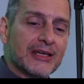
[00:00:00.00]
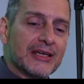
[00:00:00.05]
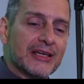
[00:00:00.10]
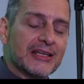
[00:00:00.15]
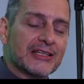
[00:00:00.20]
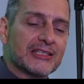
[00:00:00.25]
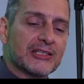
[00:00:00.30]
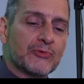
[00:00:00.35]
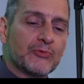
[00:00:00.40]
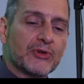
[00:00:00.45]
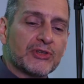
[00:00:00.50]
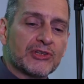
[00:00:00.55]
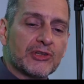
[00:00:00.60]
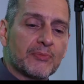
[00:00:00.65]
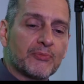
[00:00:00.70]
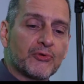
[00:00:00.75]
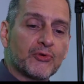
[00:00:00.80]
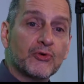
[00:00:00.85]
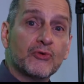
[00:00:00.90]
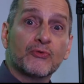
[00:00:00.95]
Is it with a
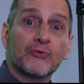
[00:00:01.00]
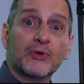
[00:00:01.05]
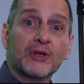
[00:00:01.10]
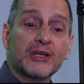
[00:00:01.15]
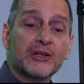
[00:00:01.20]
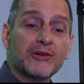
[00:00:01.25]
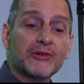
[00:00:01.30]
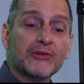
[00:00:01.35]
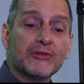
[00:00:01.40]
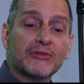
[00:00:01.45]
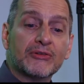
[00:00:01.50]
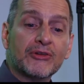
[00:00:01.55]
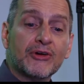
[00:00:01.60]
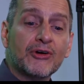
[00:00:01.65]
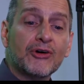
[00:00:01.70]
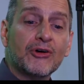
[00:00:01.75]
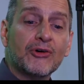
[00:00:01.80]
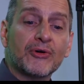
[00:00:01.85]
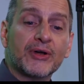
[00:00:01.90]
proofreader? No,